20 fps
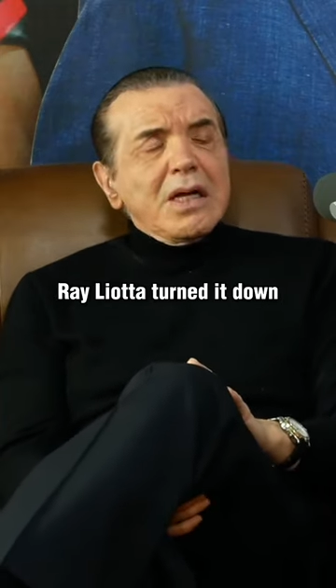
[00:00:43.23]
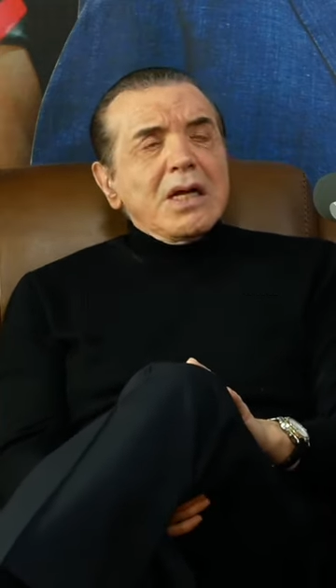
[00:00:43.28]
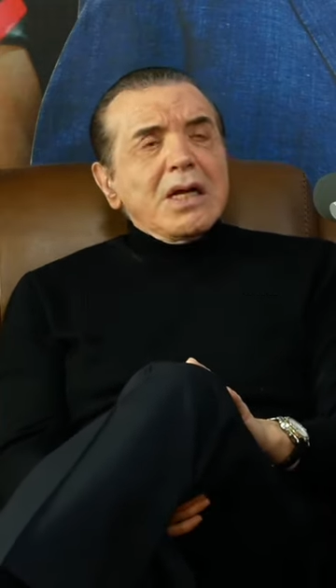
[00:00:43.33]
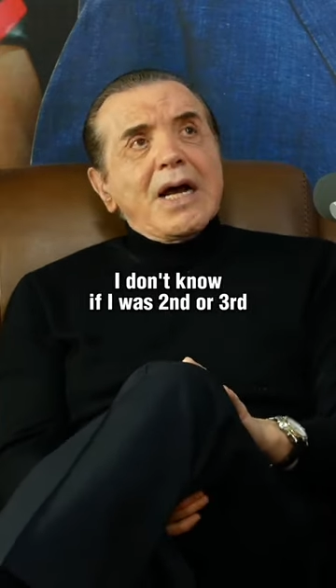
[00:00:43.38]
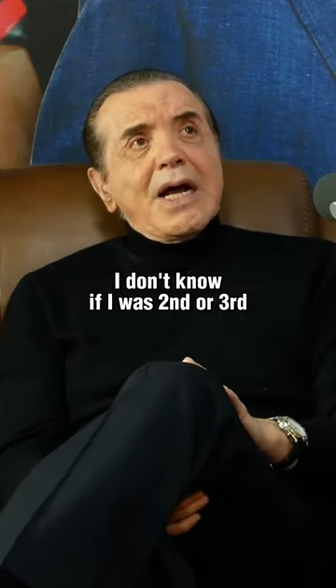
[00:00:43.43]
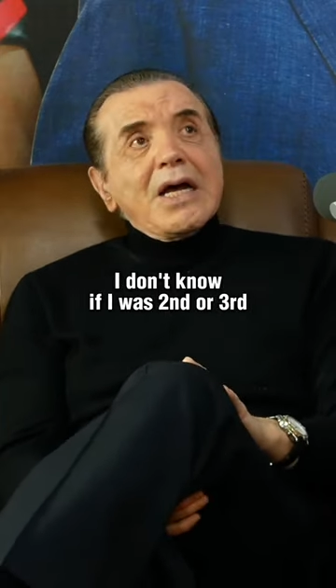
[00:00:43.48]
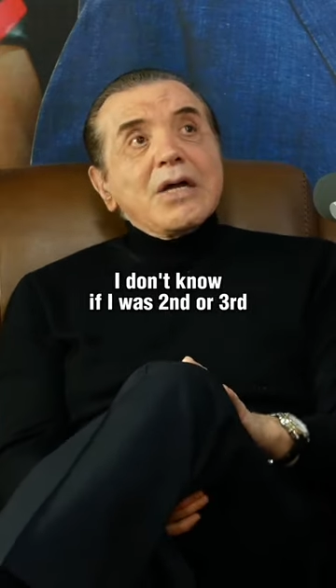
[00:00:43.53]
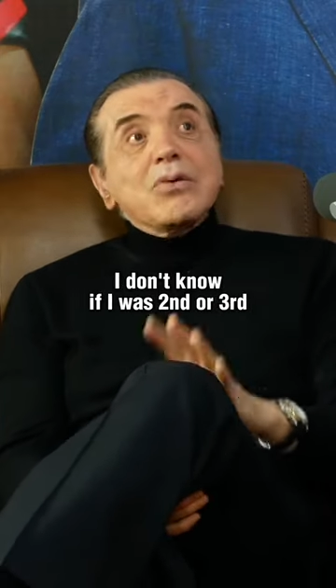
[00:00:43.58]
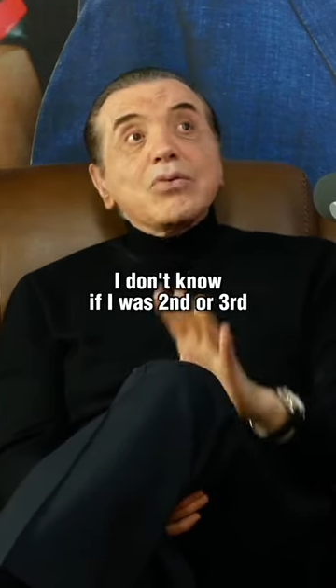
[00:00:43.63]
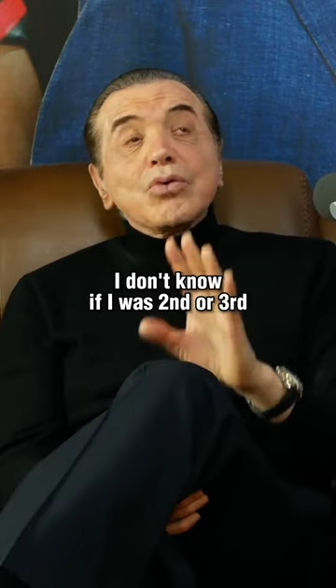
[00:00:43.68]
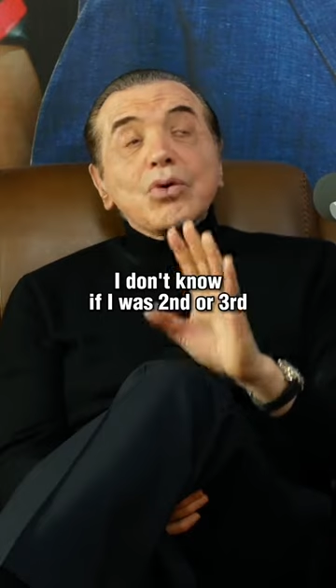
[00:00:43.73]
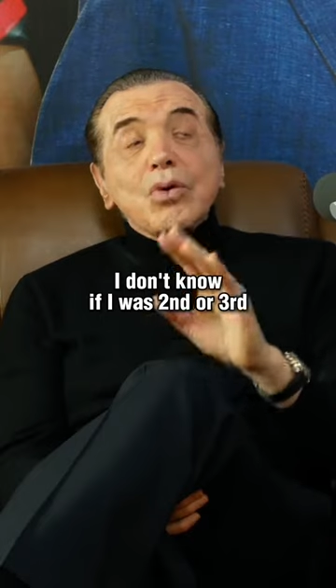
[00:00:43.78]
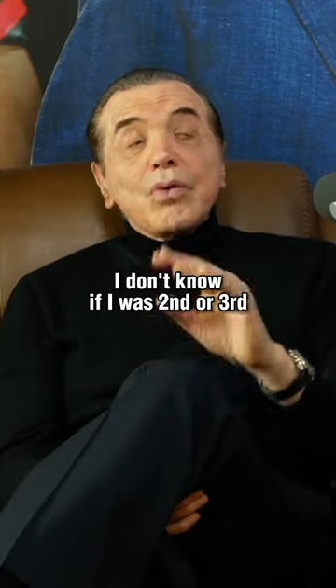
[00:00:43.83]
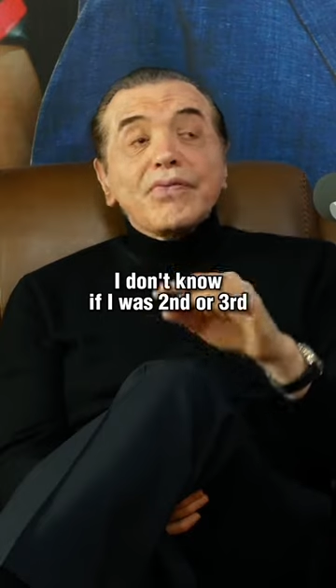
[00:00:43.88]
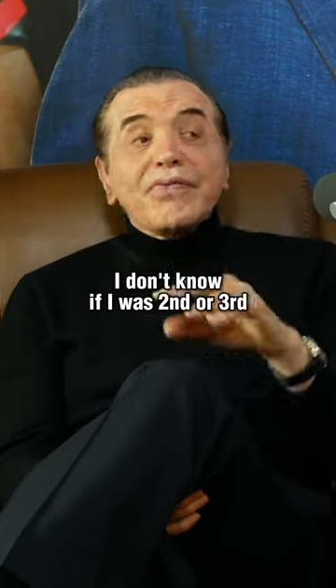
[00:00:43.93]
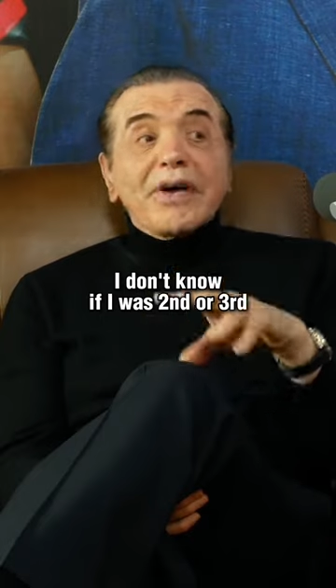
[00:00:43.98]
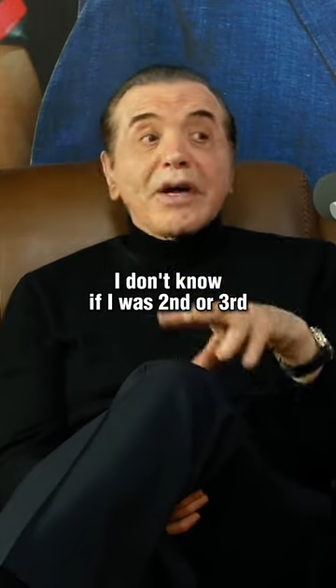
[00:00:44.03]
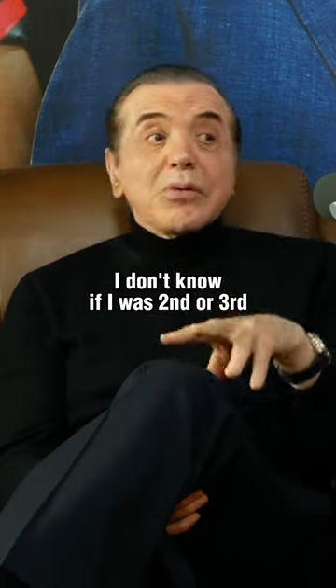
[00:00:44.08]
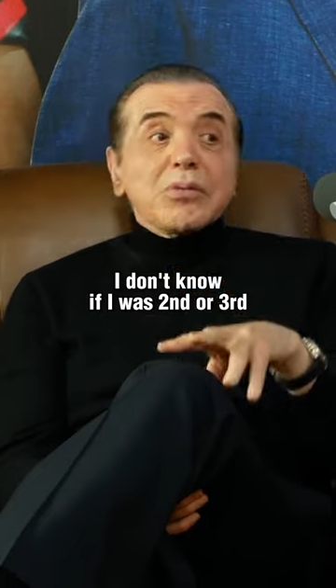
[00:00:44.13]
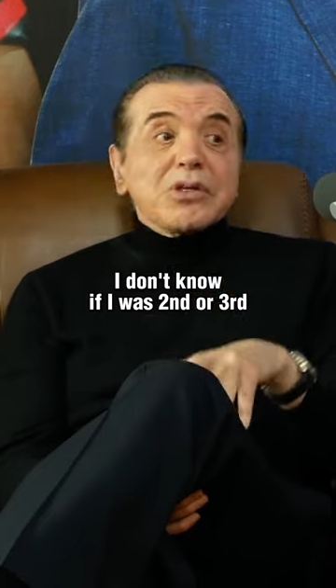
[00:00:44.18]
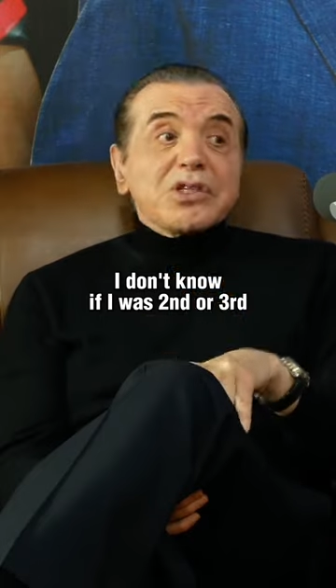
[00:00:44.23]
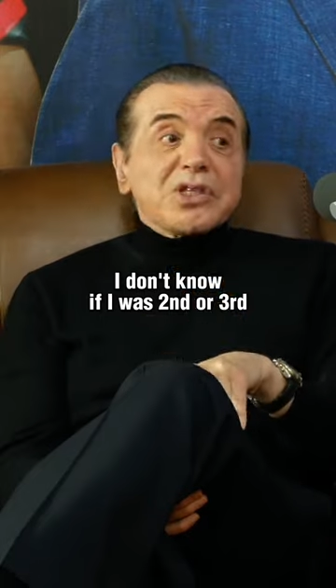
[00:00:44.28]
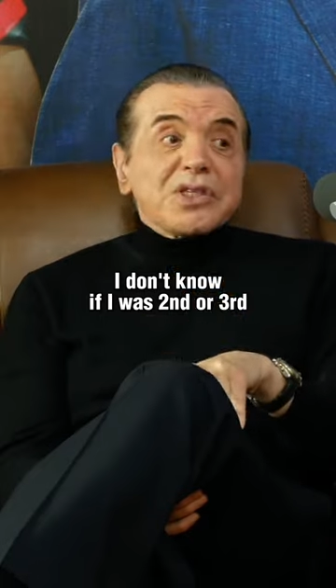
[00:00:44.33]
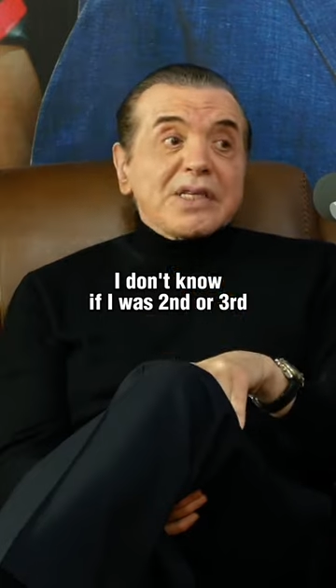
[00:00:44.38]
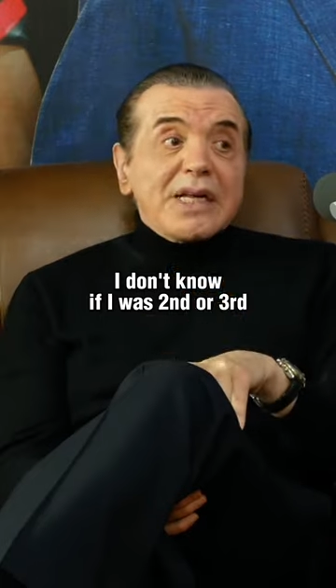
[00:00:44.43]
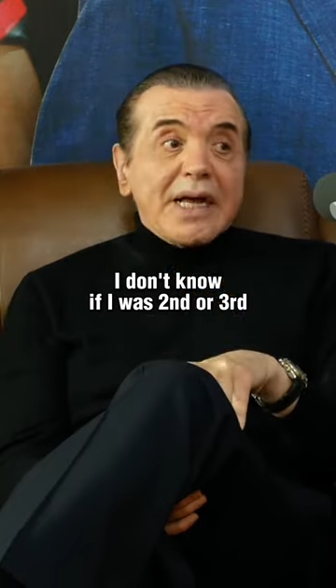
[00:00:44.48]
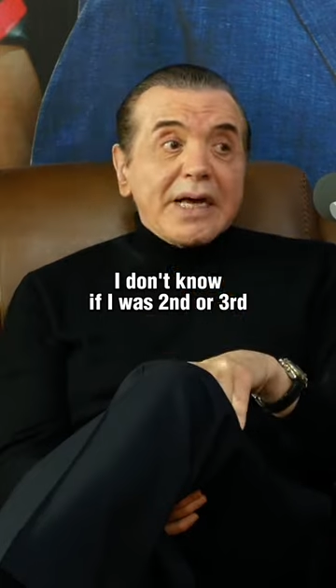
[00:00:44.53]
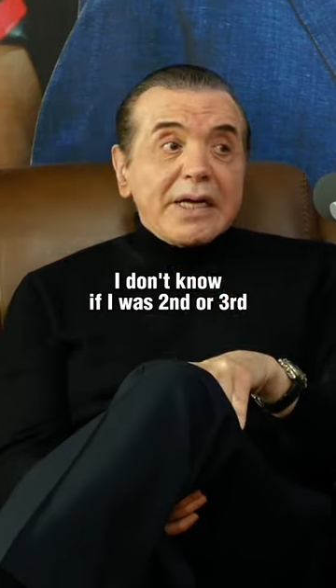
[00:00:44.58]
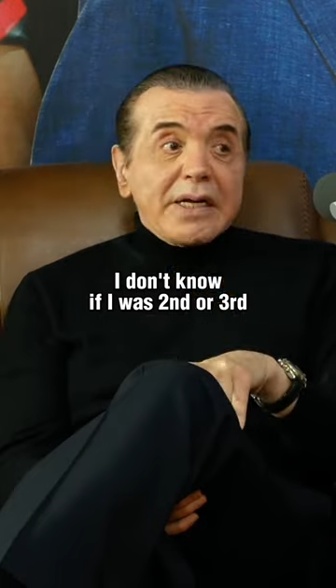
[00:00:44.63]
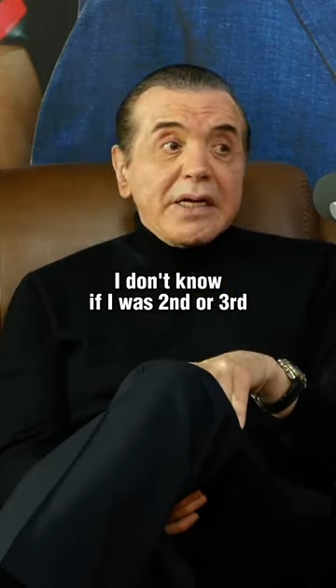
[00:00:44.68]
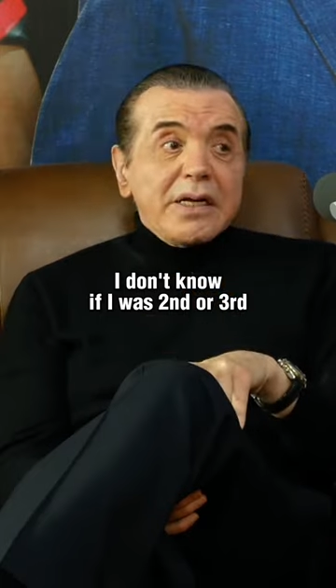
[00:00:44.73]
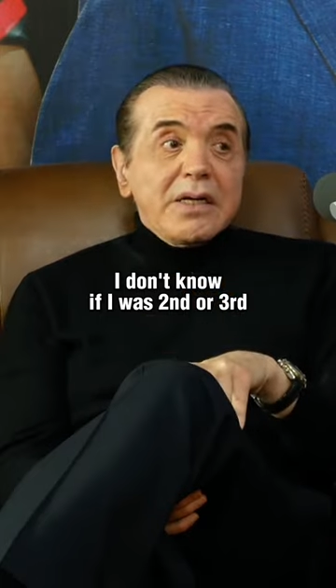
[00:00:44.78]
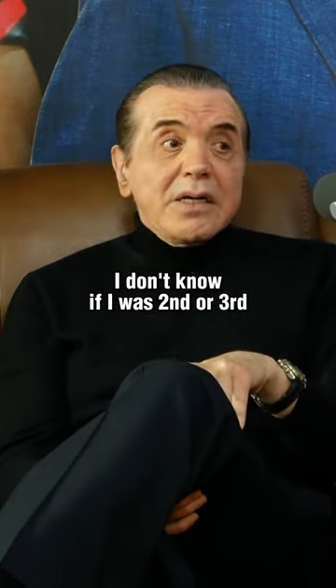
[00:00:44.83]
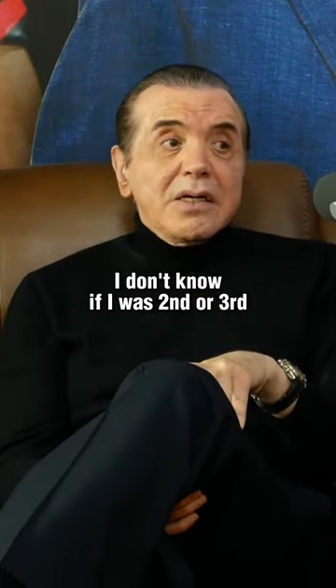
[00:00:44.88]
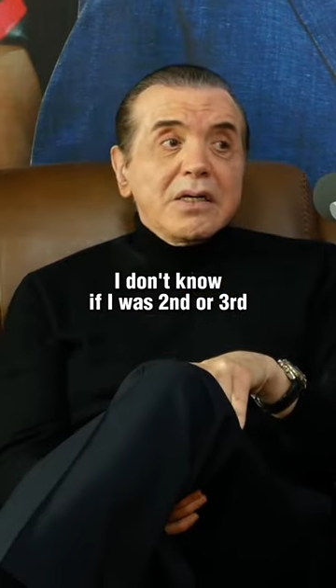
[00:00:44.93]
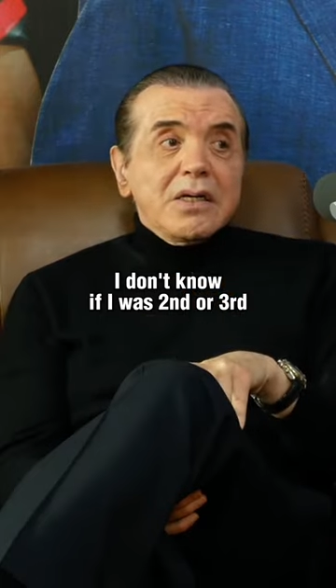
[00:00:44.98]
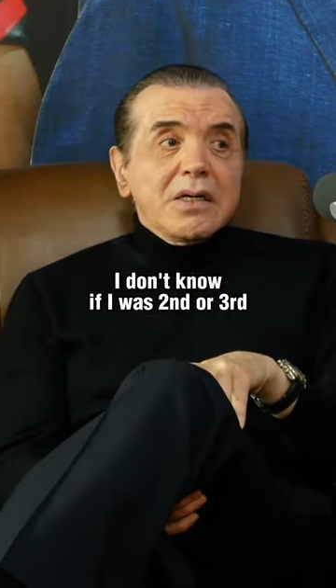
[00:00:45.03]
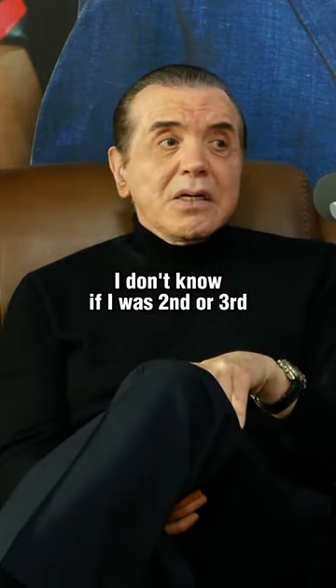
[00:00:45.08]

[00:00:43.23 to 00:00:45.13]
I don't know if I was second